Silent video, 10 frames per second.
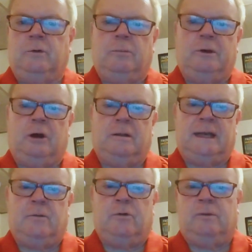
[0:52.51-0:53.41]
Will it be all
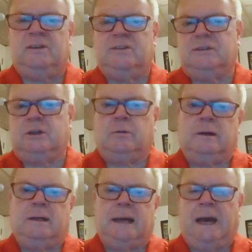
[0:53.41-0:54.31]
day? Will it be just, at
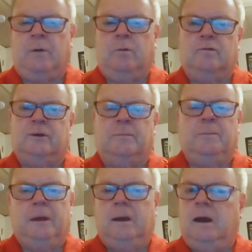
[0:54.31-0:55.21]
an hour or so?